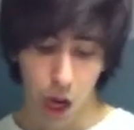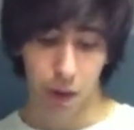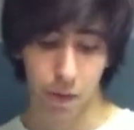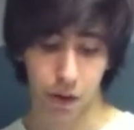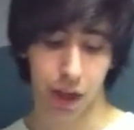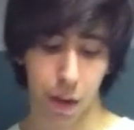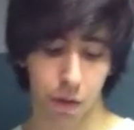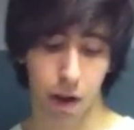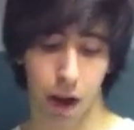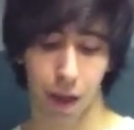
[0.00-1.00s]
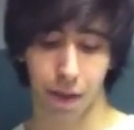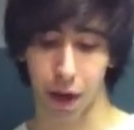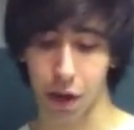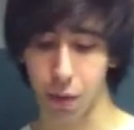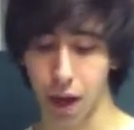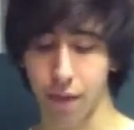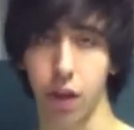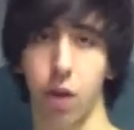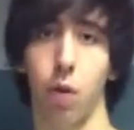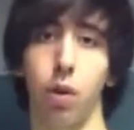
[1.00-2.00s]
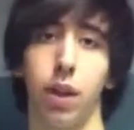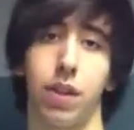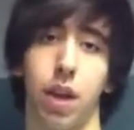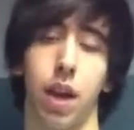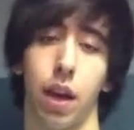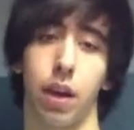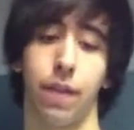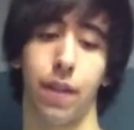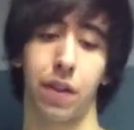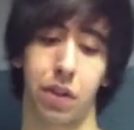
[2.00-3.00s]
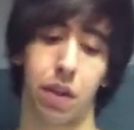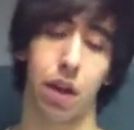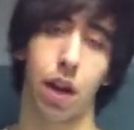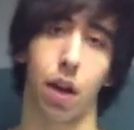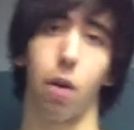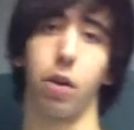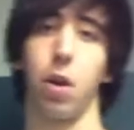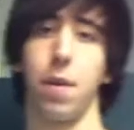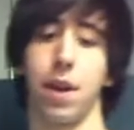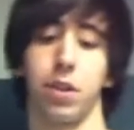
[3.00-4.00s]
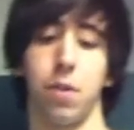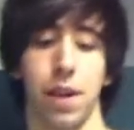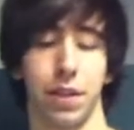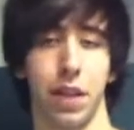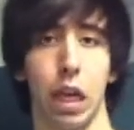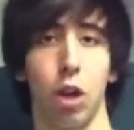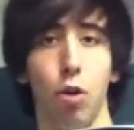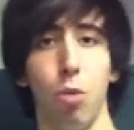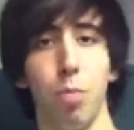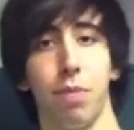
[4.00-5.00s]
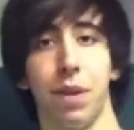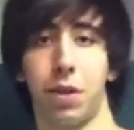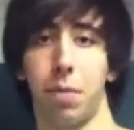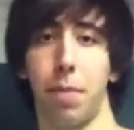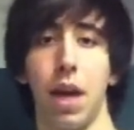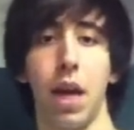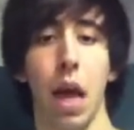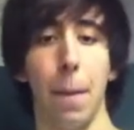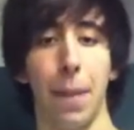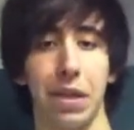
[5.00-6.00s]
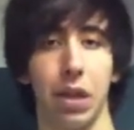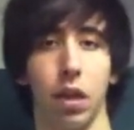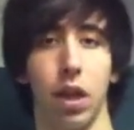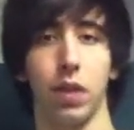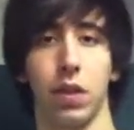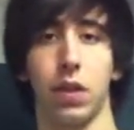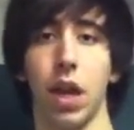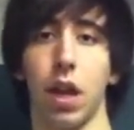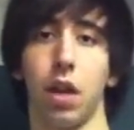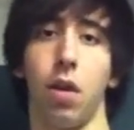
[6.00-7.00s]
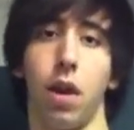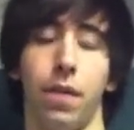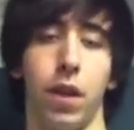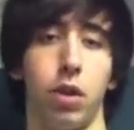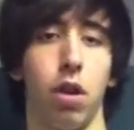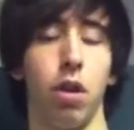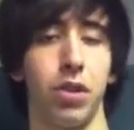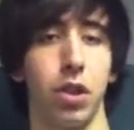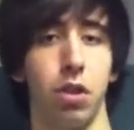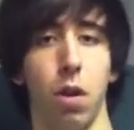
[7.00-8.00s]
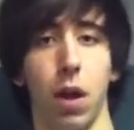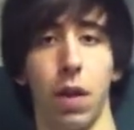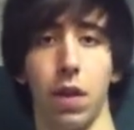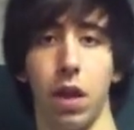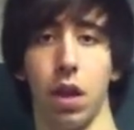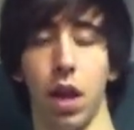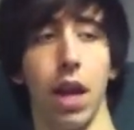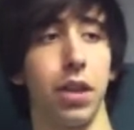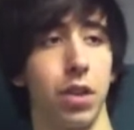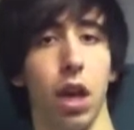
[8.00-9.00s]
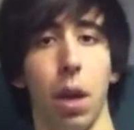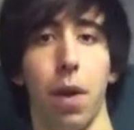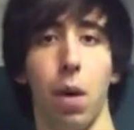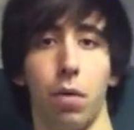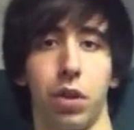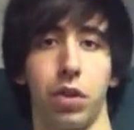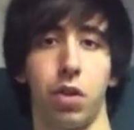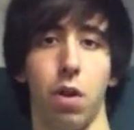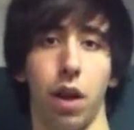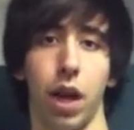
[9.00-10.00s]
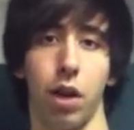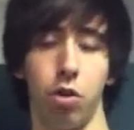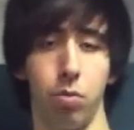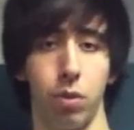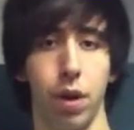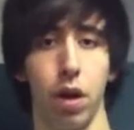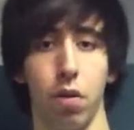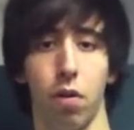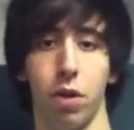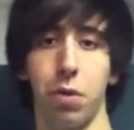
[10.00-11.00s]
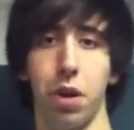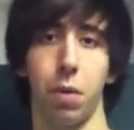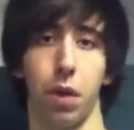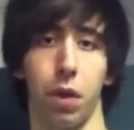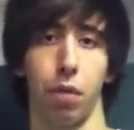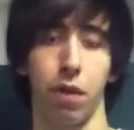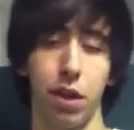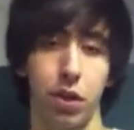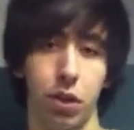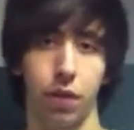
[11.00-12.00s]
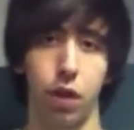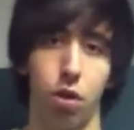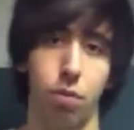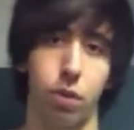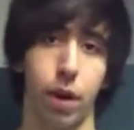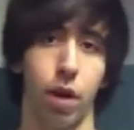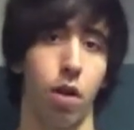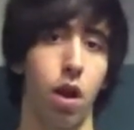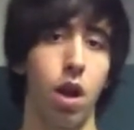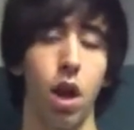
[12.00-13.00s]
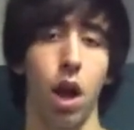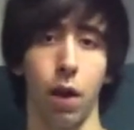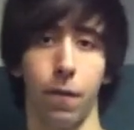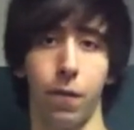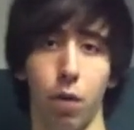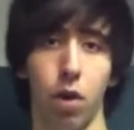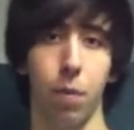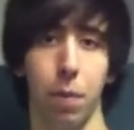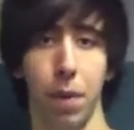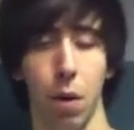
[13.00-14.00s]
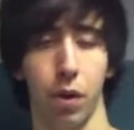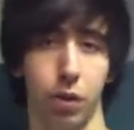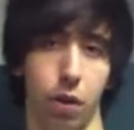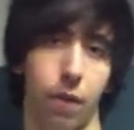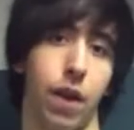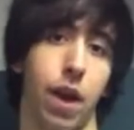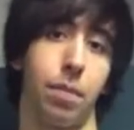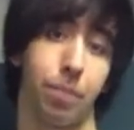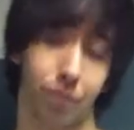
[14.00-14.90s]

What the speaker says: However, to counteract that, they do have the only psychic defense in the Necron Codex, known as the Gloom Prism. Basically, it's a psychic hood. If it tries to target any psychic power tries to target a Tomb Spider or unit within 3 inches of the Tomb Spider, on a 4-up, the power is nullified.